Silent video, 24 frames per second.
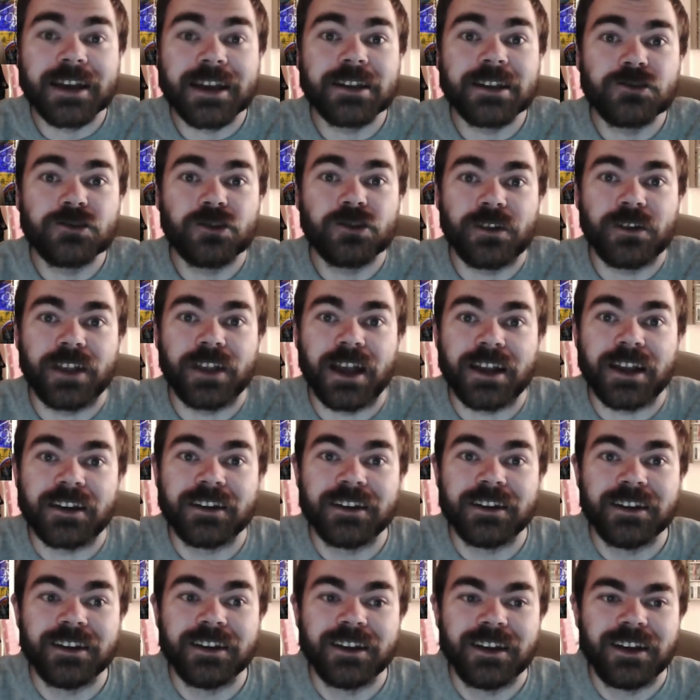I'd enjoy that.
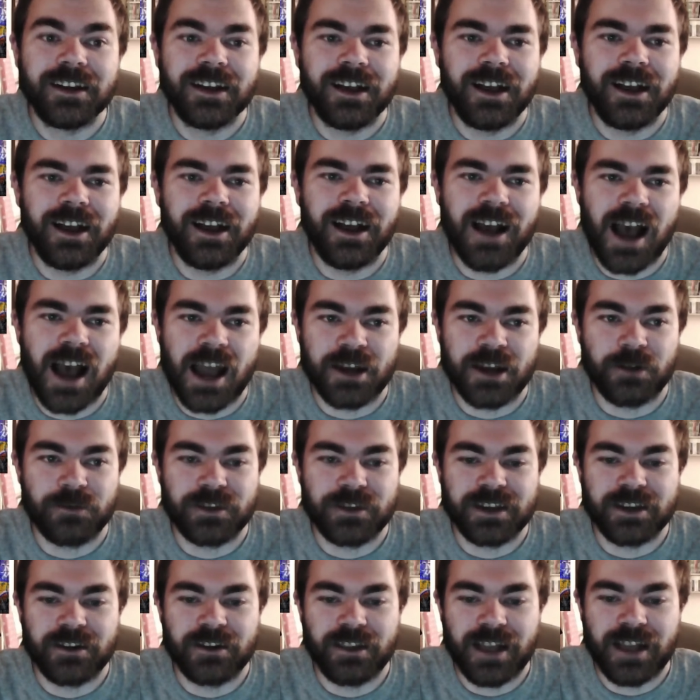I don't
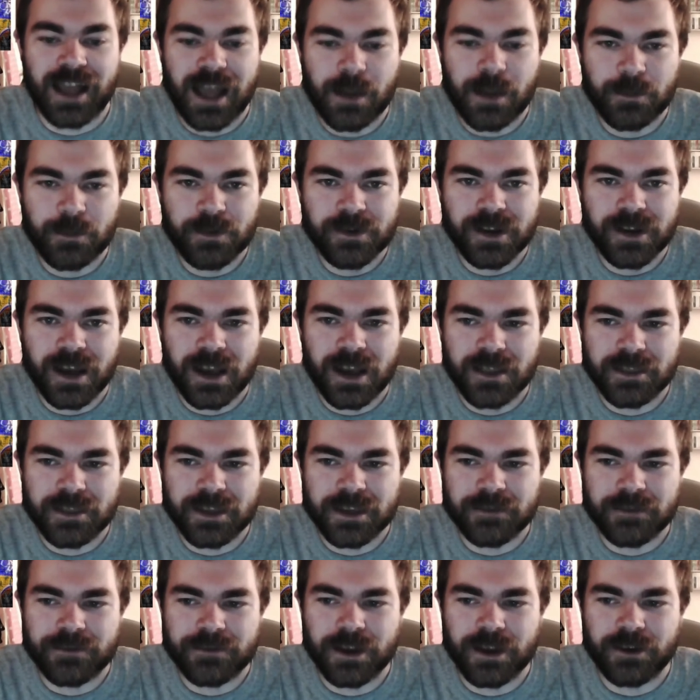think it'll happen. I
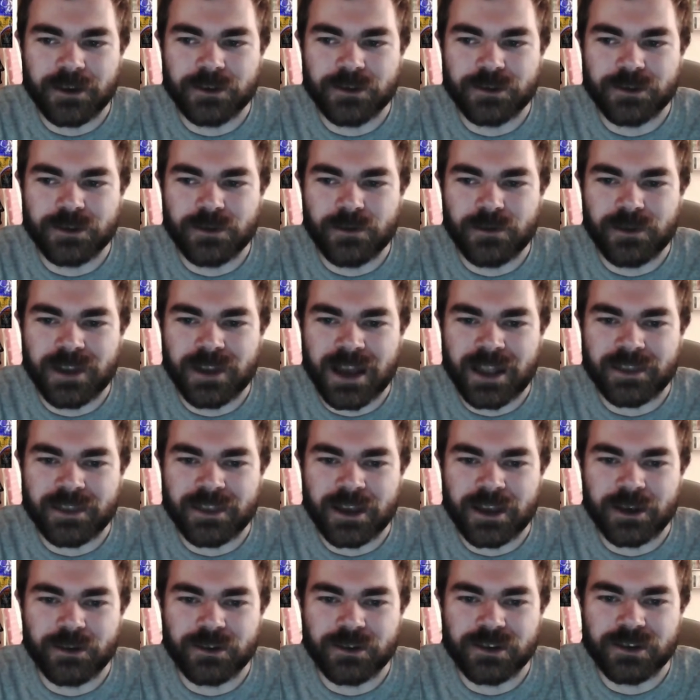think if they're going to do that,
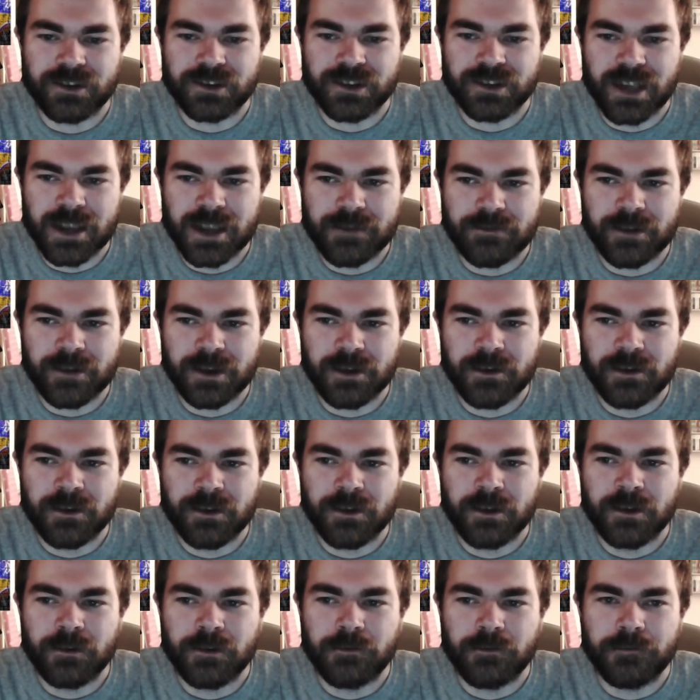they're going to save it
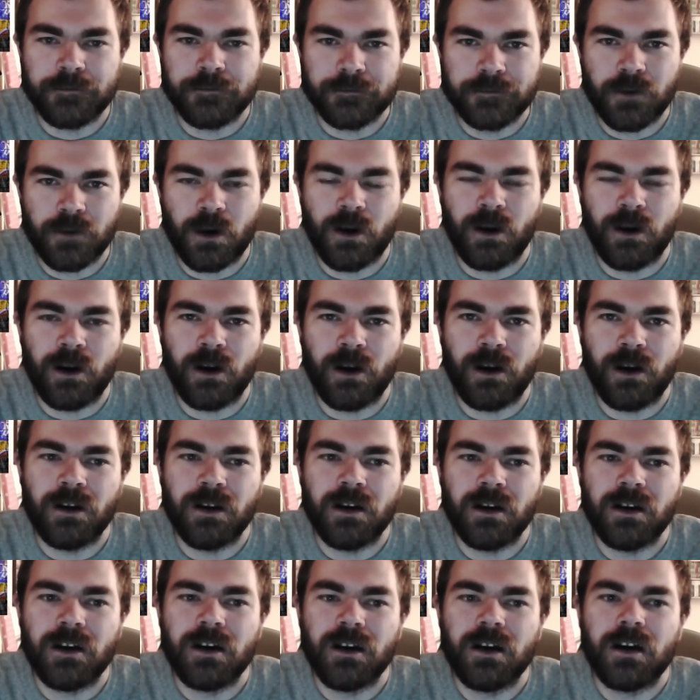for...
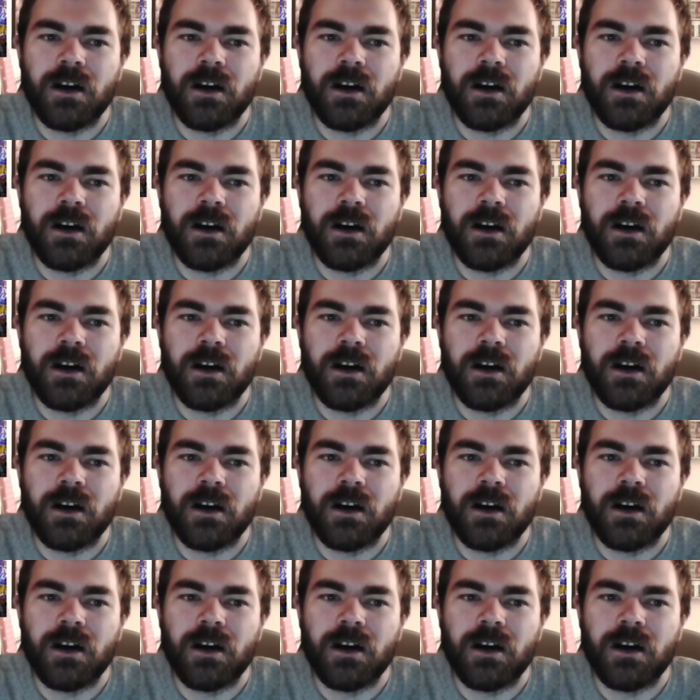